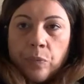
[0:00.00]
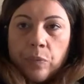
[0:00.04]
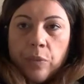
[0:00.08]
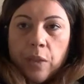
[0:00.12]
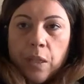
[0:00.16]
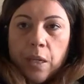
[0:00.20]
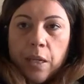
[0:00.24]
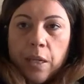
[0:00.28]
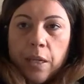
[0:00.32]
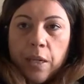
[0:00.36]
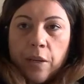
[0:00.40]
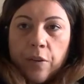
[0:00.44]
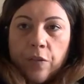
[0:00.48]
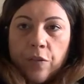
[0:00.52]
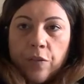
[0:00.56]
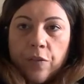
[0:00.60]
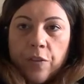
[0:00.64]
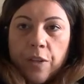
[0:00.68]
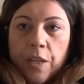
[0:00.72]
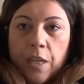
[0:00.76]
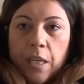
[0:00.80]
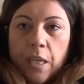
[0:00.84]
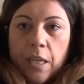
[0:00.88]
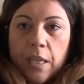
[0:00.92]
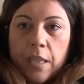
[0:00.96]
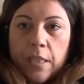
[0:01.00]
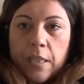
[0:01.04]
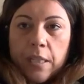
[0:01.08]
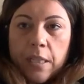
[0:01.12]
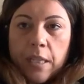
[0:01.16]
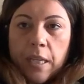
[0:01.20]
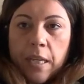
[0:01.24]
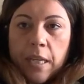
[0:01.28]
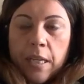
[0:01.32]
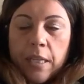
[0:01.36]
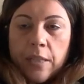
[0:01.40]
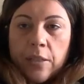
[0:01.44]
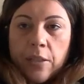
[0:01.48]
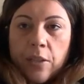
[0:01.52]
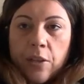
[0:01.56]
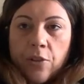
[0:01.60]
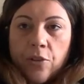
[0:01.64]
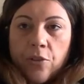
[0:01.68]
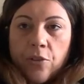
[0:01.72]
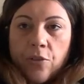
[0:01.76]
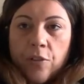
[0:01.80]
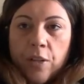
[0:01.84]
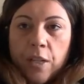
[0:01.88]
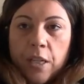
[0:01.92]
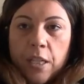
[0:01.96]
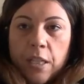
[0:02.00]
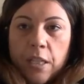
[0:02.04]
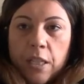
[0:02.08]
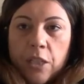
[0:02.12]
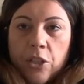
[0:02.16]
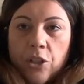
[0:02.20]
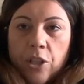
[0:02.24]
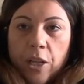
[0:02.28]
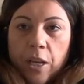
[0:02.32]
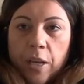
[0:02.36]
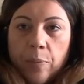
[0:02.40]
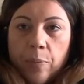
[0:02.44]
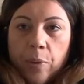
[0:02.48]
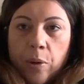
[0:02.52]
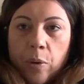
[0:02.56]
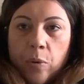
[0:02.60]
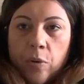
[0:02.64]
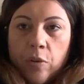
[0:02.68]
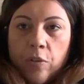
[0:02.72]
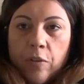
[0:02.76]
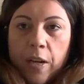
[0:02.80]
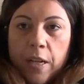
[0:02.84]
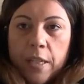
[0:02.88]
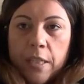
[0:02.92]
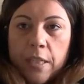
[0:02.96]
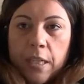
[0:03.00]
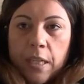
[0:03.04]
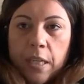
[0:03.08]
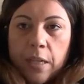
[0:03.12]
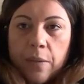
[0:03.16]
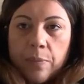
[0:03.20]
if it is a 3D shape. Are we ready?